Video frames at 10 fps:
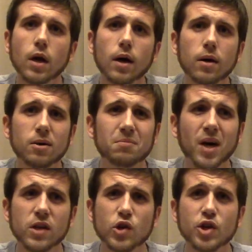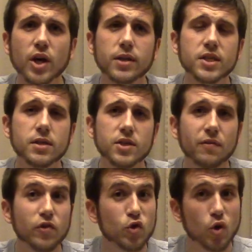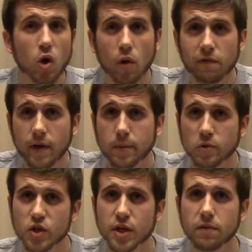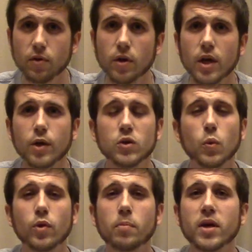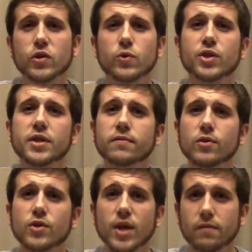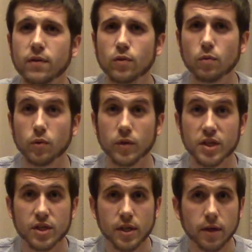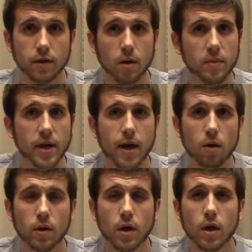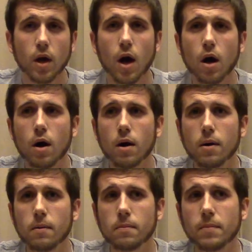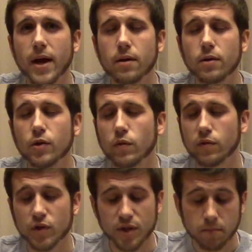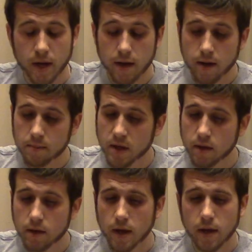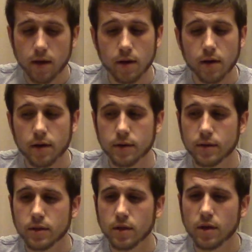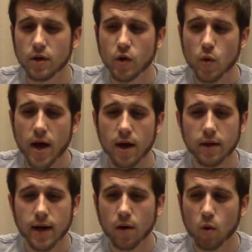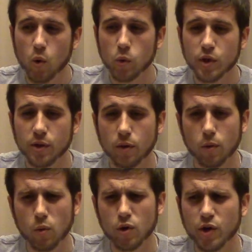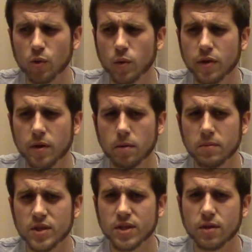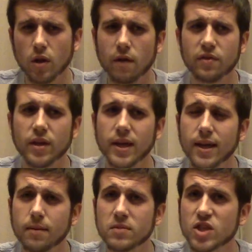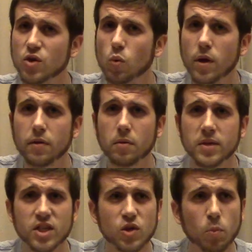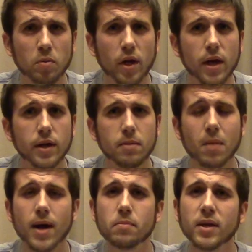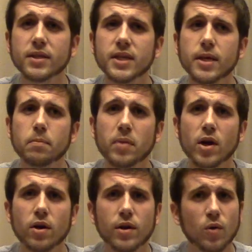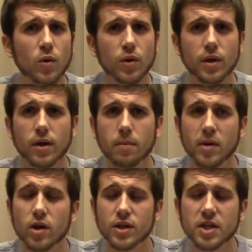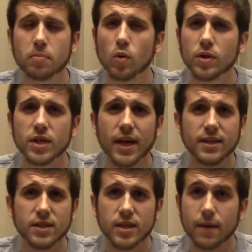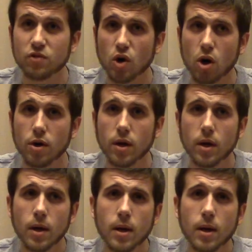Andre Johnson is a future Hall of Fame receiver. He's one of the best receivers I've ever really seen coming out at a University of Miami, and that whole ordeal with him is the love of the game is still with him. He's still playing. He might be buried deep on the Titans depth chart,